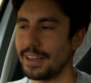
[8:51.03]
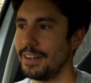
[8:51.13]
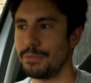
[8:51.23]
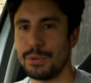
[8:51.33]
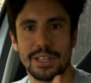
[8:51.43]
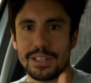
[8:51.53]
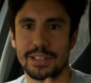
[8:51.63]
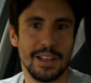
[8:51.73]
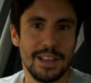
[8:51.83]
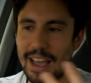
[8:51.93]
and we can
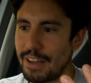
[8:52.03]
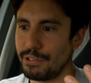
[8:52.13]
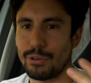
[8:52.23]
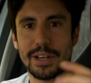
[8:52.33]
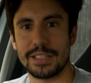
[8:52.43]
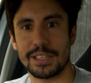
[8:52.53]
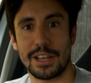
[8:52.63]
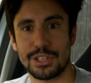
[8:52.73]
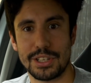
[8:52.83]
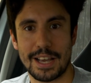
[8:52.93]
have a great
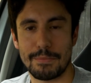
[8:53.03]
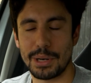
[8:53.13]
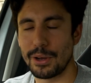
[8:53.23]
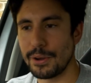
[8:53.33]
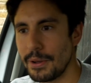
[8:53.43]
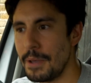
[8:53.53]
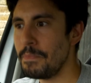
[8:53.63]
discussion down below.